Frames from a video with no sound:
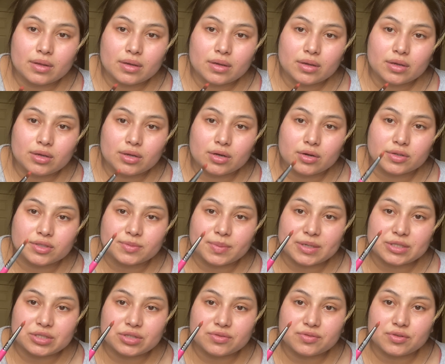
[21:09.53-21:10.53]
you know,
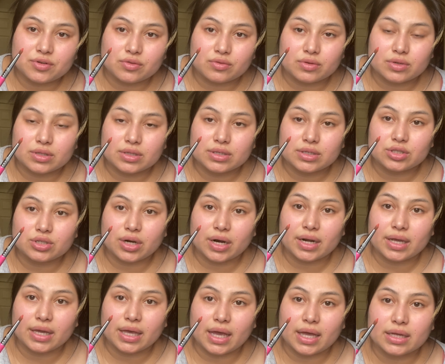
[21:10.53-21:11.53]
especially if you're really trying to
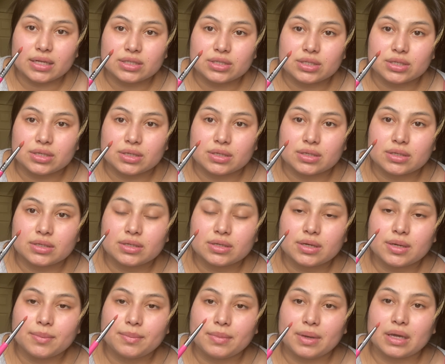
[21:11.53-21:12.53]
get into
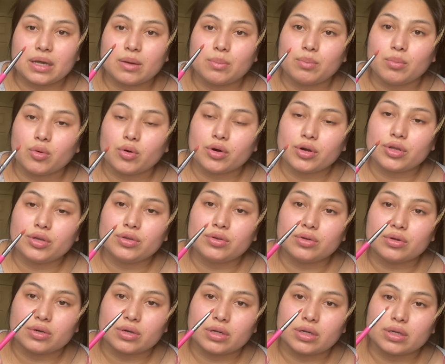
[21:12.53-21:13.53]
makeup more,
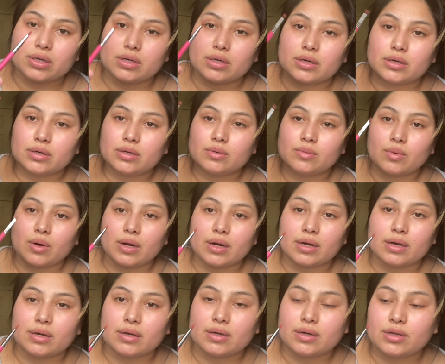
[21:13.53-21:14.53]
you're gonna
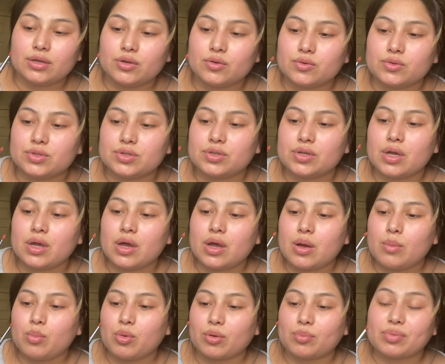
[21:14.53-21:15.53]
wanna use
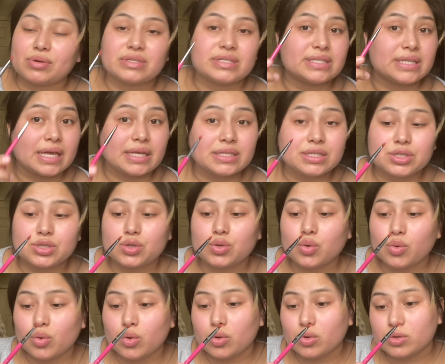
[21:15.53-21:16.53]
more precise
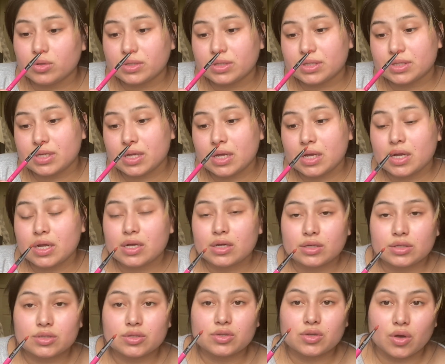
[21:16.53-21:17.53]
tools.
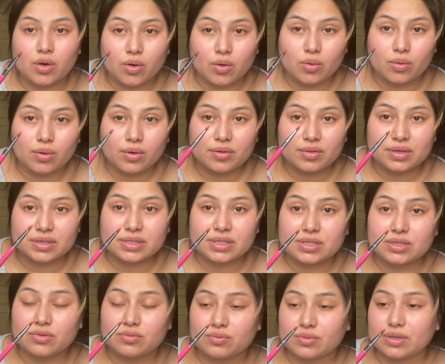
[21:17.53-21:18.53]
So this is
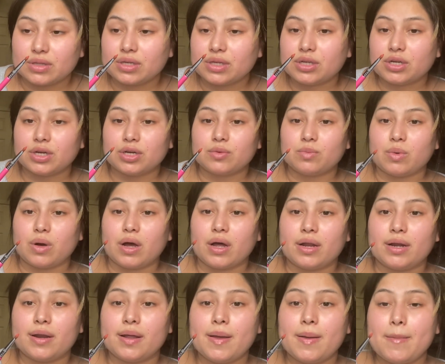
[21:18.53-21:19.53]
a really good
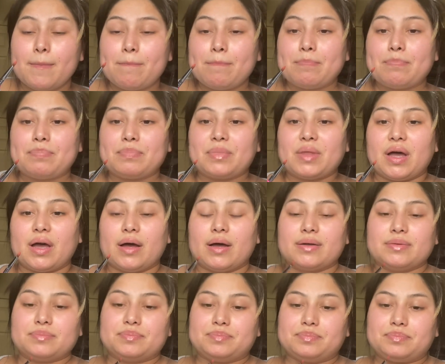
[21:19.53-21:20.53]
one.
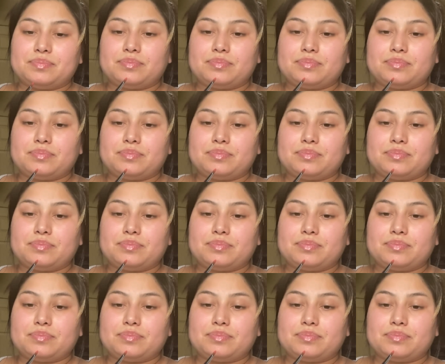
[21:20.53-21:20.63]
And